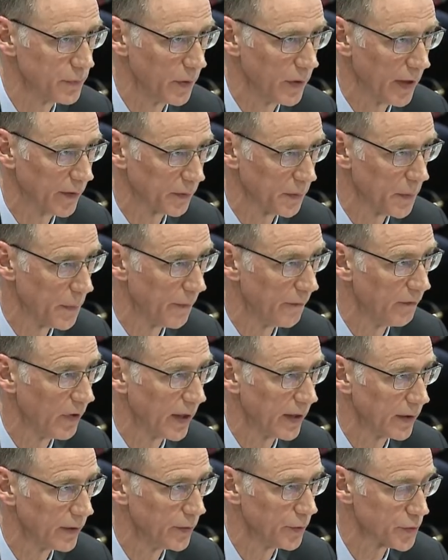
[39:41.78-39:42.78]
we would have to
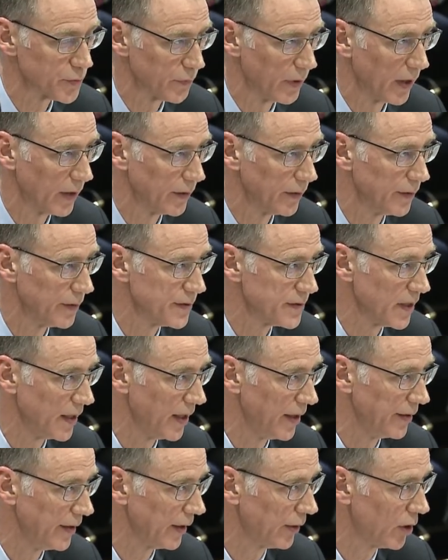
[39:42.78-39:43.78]
provide those records,
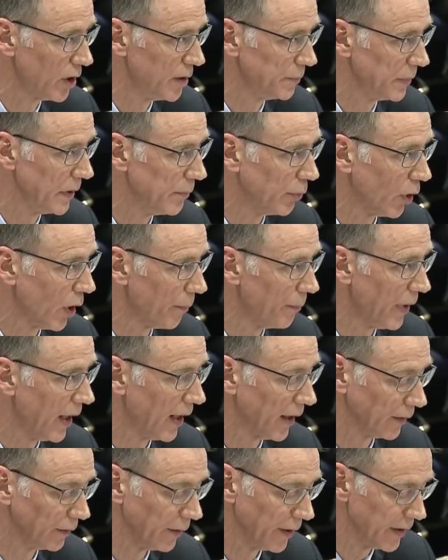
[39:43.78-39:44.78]
and they couldn't be brought
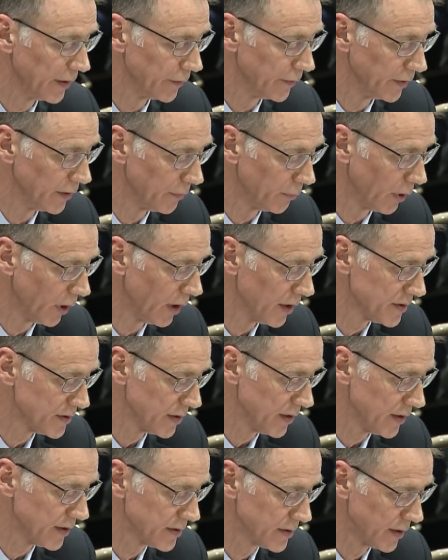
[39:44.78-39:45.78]
back later in the
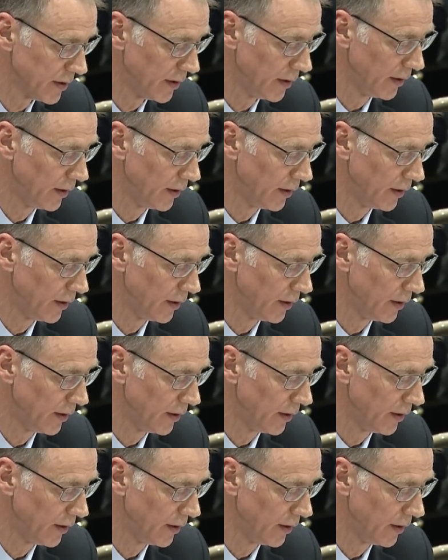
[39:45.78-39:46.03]
process.